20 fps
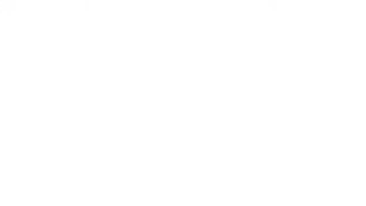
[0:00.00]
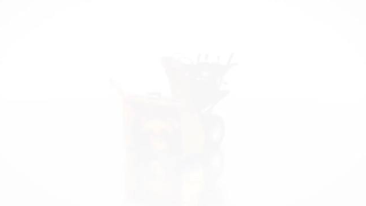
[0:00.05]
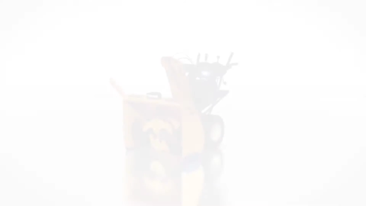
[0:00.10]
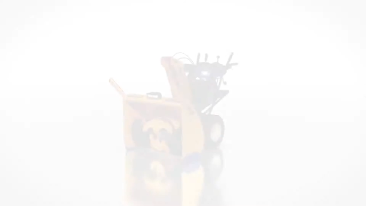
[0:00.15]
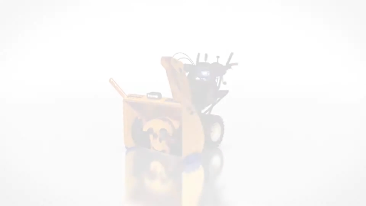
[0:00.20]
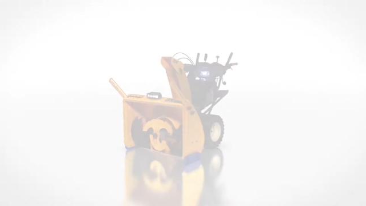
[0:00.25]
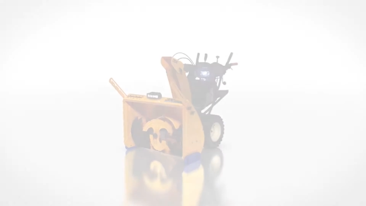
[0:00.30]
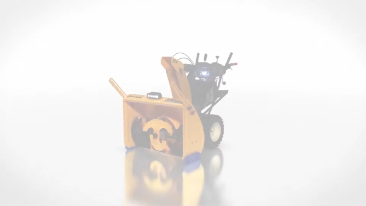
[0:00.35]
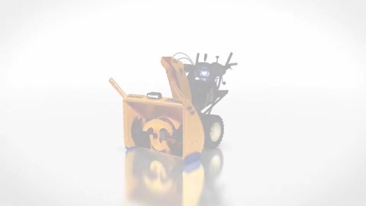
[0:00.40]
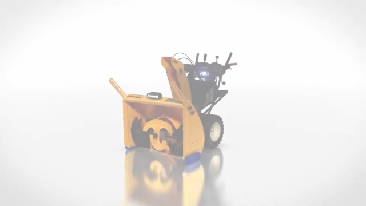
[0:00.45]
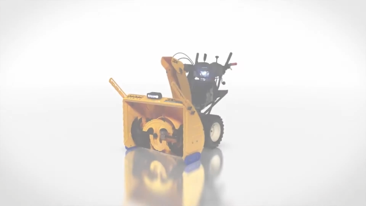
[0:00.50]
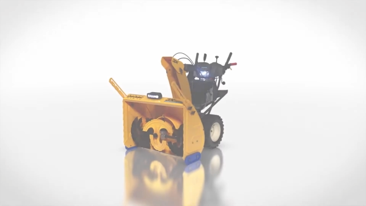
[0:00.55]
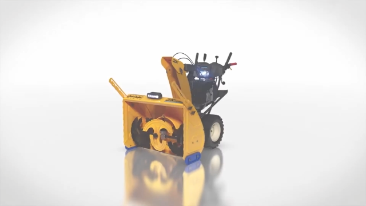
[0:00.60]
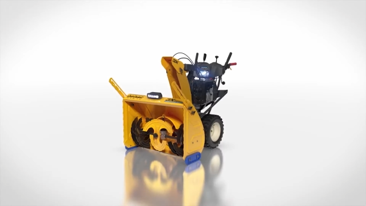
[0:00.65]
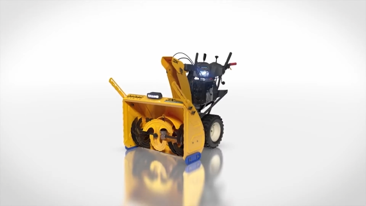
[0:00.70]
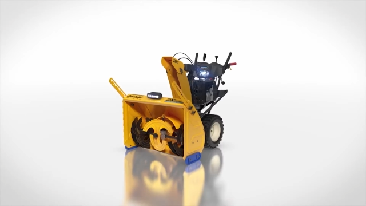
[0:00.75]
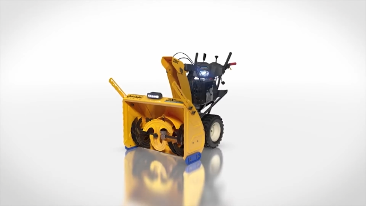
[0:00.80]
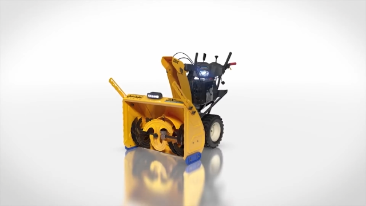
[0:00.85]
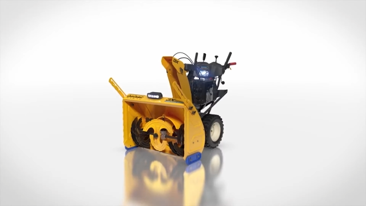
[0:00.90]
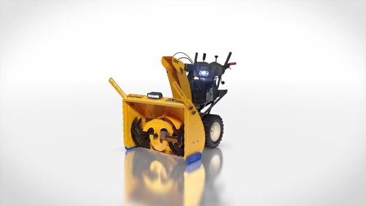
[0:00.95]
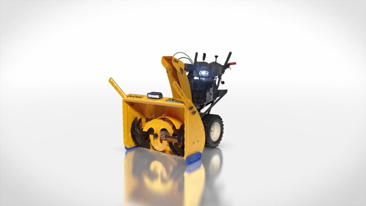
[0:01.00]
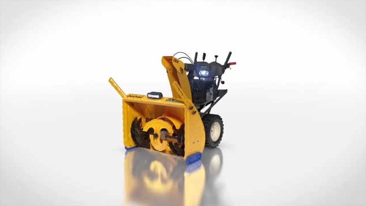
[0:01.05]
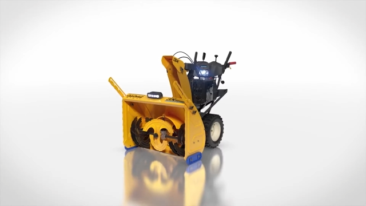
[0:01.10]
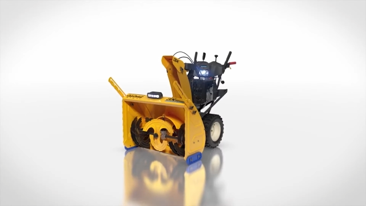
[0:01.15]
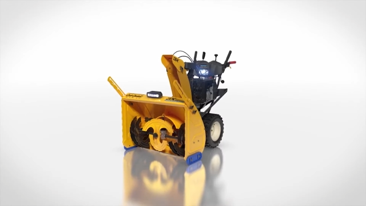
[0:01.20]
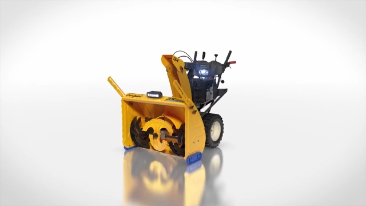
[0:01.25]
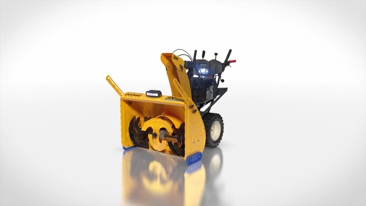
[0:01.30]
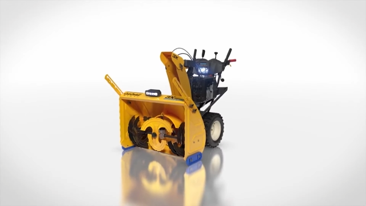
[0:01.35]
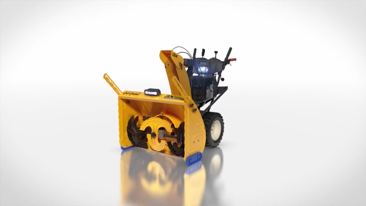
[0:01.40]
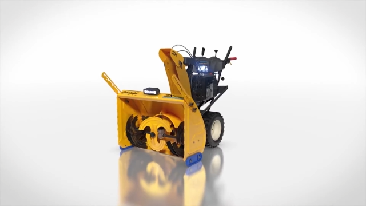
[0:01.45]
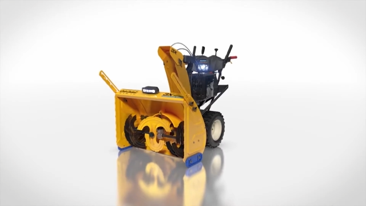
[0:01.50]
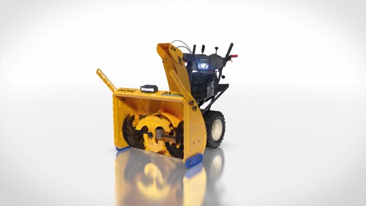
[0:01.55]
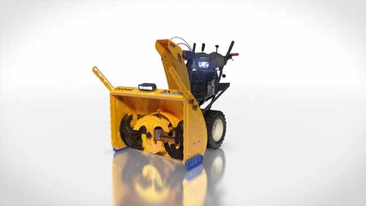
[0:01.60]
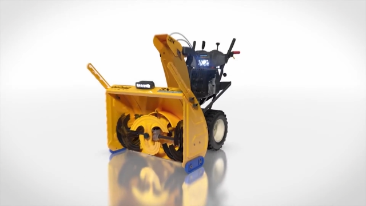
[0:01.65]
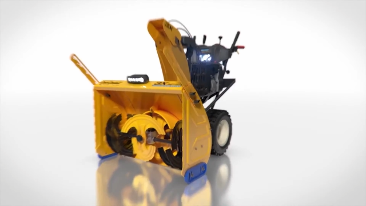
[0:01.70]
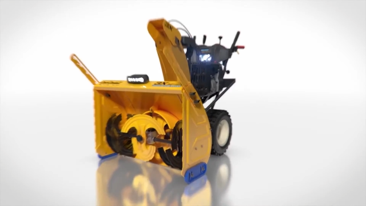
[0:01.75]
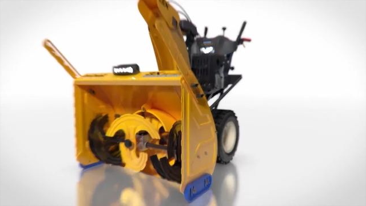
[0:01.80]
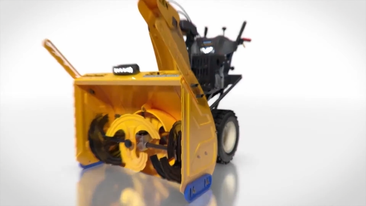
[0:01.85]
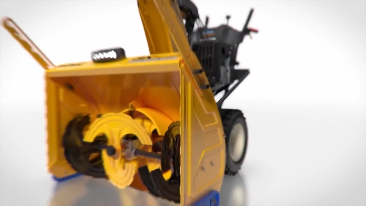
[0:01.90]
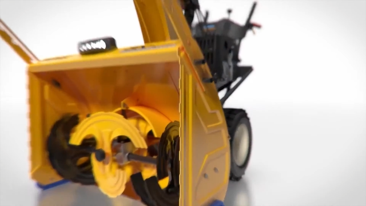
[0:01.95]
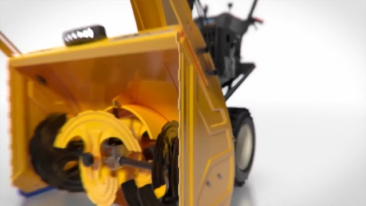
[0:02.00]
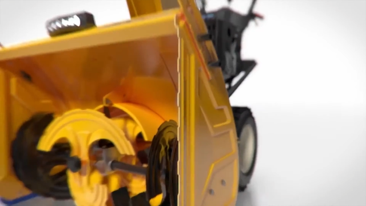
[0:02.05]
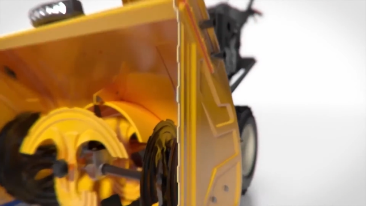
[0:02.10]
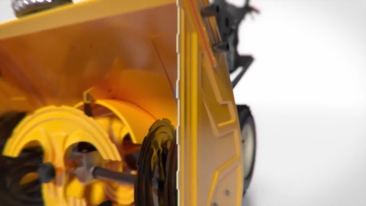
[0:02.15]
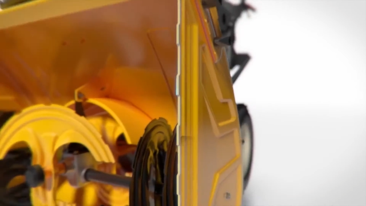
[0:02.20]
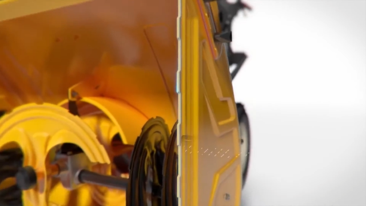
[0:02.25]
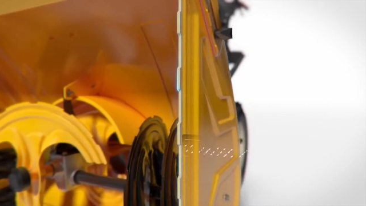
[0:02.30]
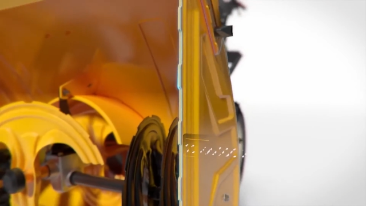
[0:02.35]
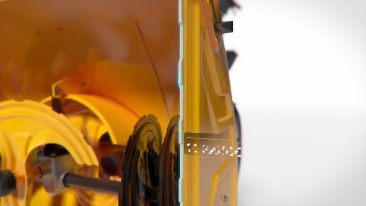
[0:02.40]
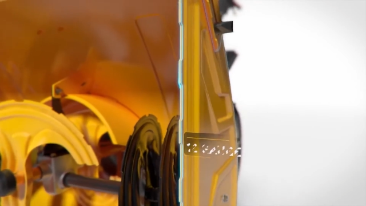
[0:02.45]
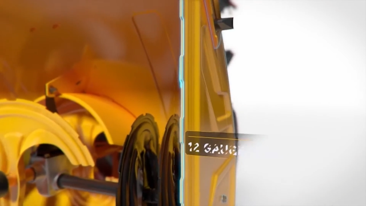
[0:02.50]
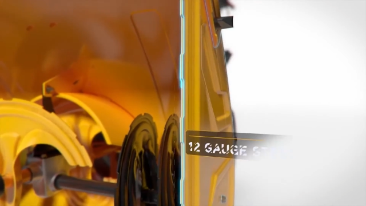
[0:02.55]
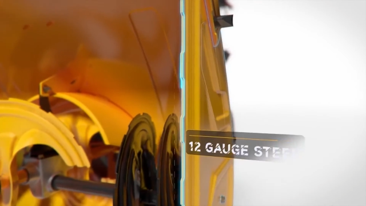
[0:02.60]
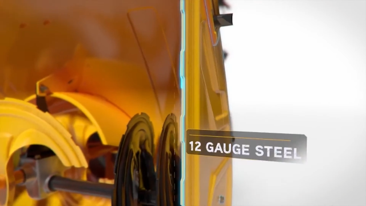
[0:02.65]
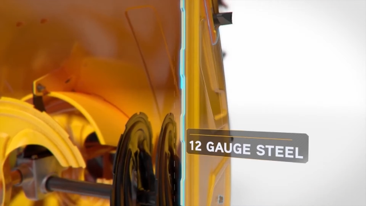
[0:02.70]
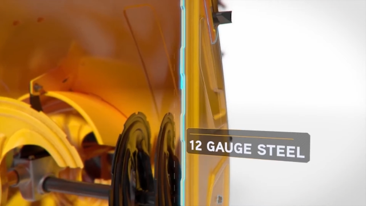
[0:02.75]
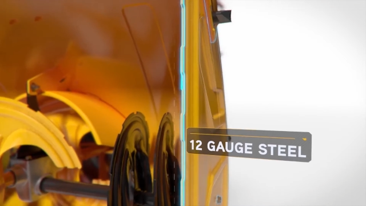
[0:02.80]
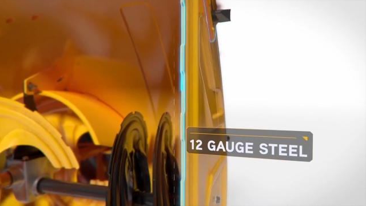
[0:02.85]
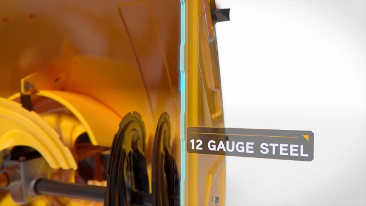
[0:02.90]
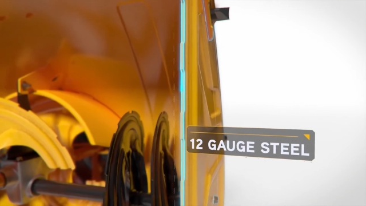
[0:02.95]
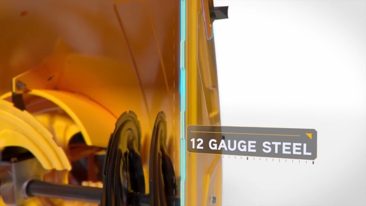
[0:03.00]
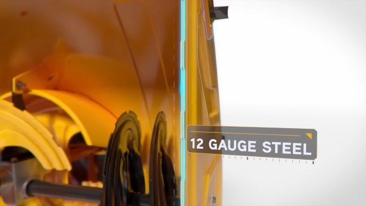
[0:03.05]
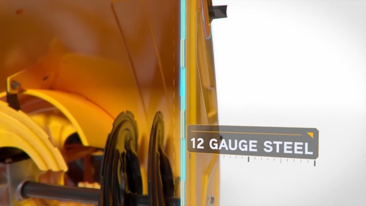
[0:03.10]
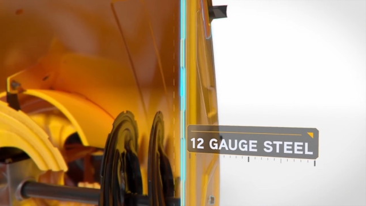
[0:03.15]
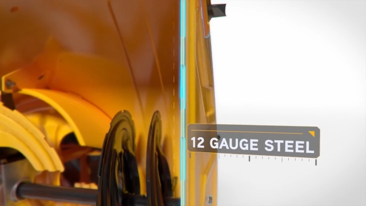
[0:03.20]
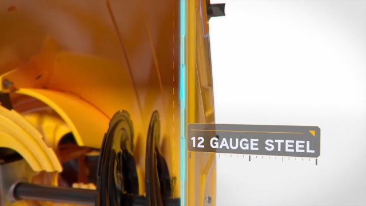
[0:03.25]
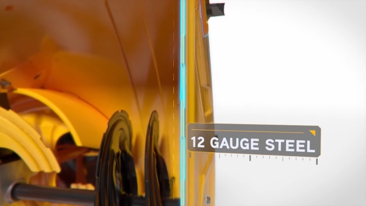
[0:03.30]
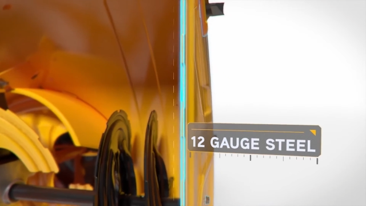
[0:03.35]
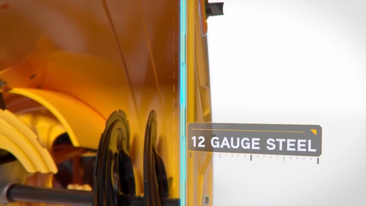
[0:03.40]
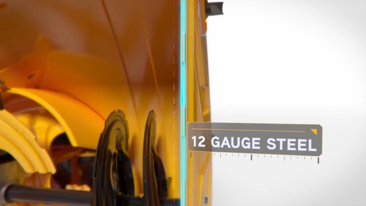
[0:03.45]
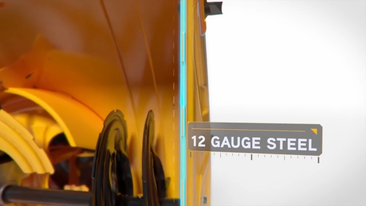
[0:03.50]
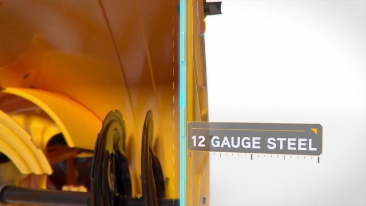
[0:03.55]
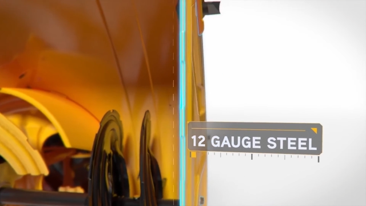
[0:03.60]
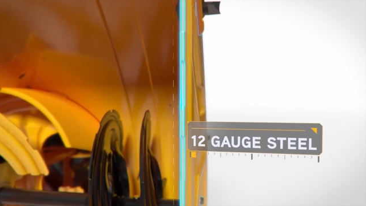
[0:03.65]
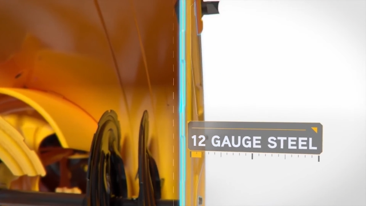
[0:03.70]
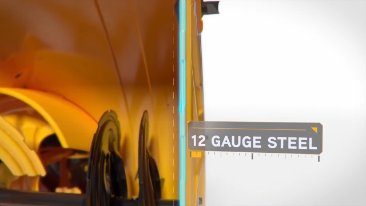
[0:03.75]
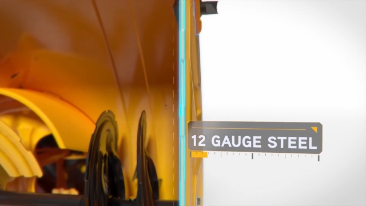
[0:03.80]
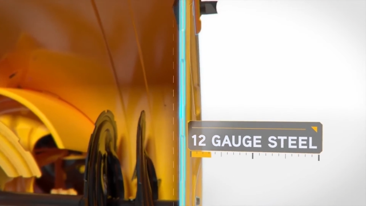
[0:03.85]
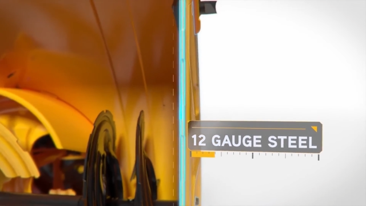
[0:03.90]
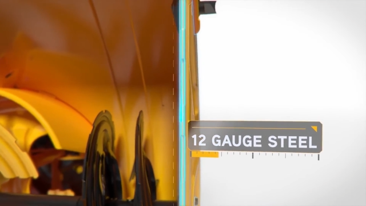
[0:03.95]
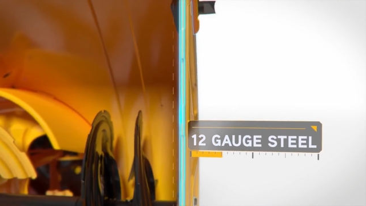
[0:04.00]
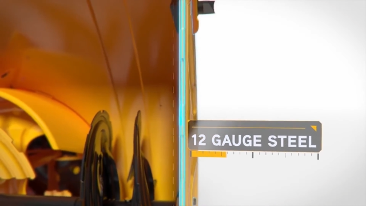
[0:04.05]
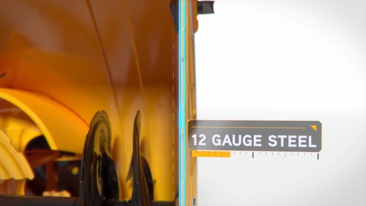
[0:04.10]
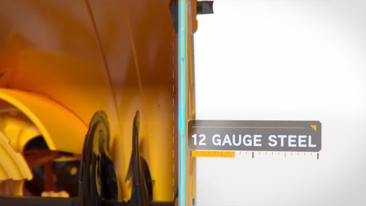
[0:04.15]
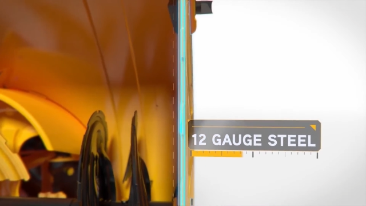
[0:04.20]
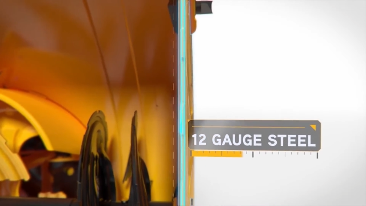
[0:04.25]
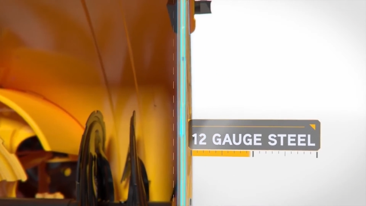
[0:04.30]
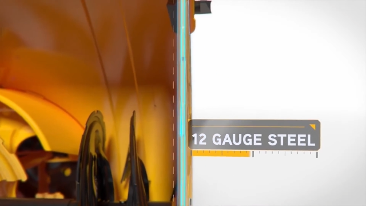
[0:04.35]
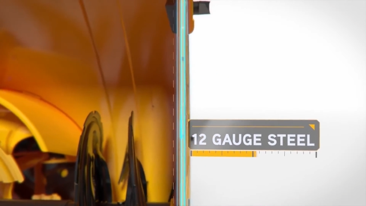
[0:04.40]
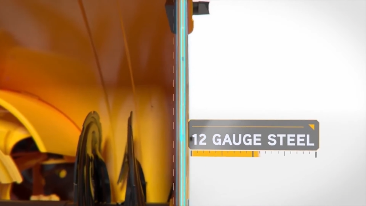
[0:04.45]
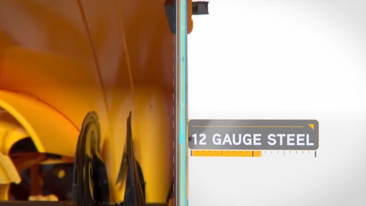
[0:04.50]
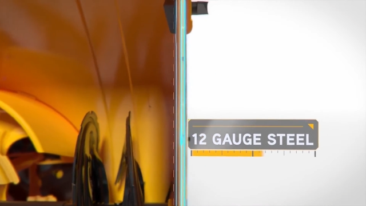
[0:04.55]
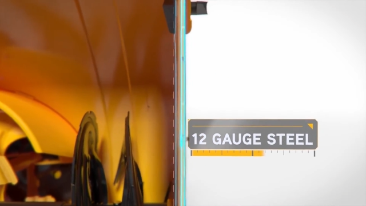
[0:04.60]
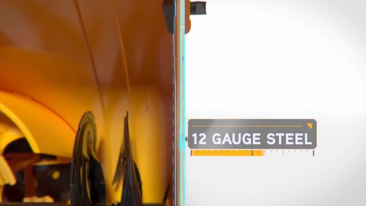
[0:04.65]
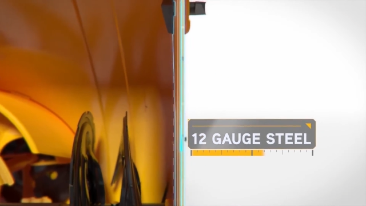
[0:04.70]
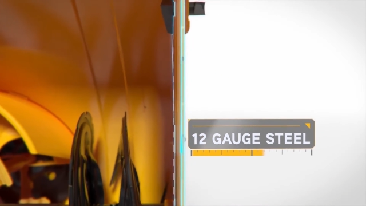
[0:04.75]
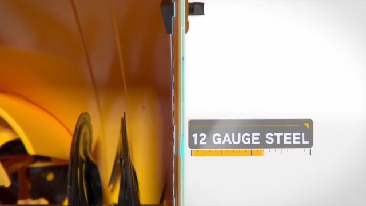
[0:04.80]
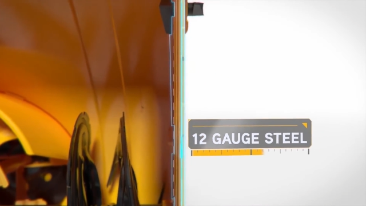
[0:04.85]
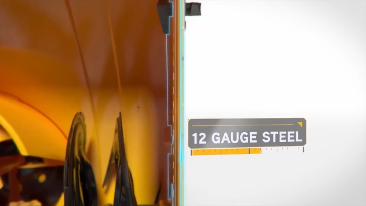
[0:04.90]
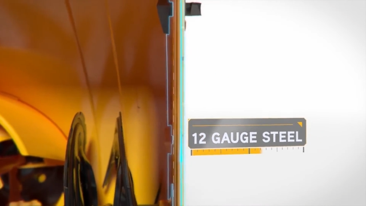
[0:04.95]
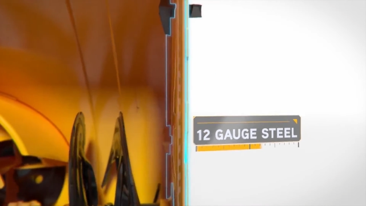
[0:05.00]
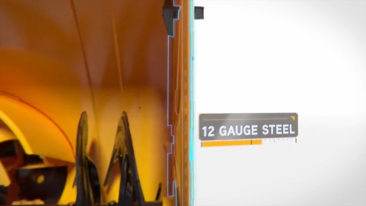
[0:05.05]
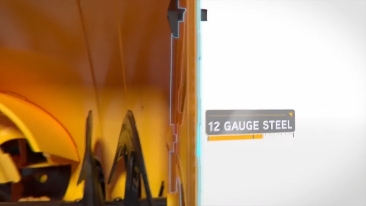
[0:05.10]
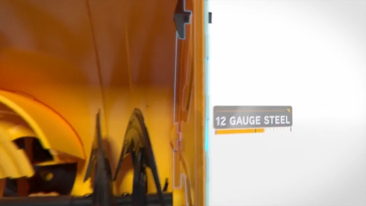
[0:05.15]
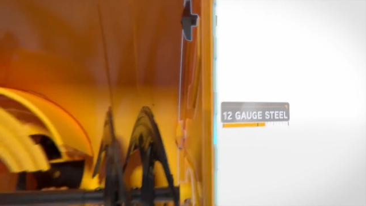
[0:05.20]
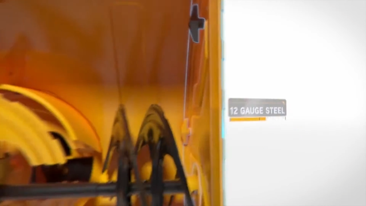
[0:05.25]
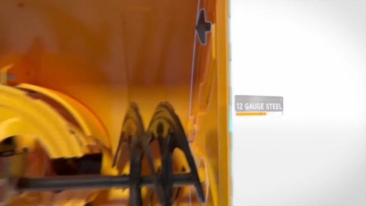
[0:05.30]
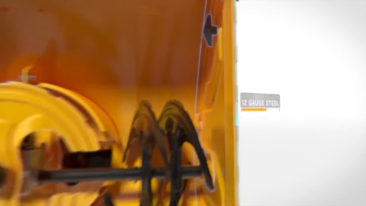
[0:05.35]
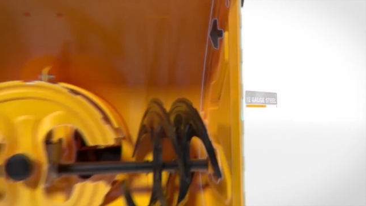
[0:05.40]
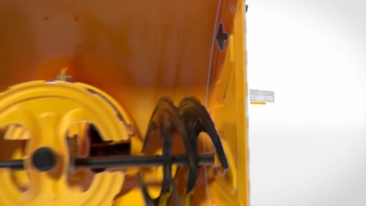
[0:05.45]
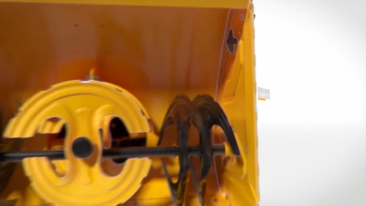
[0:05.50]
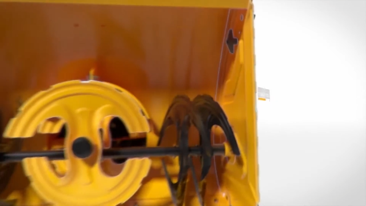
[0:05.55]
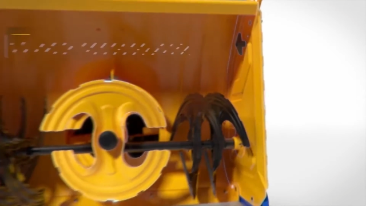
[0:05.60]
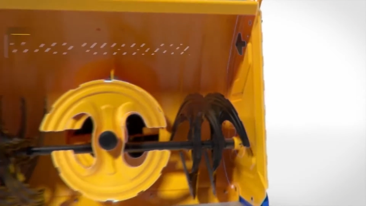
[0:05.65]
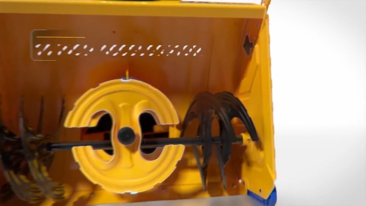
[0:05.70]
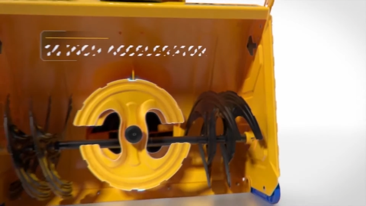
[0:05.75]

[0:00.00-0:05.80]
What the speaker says: No face is visible, so there are no lips to read.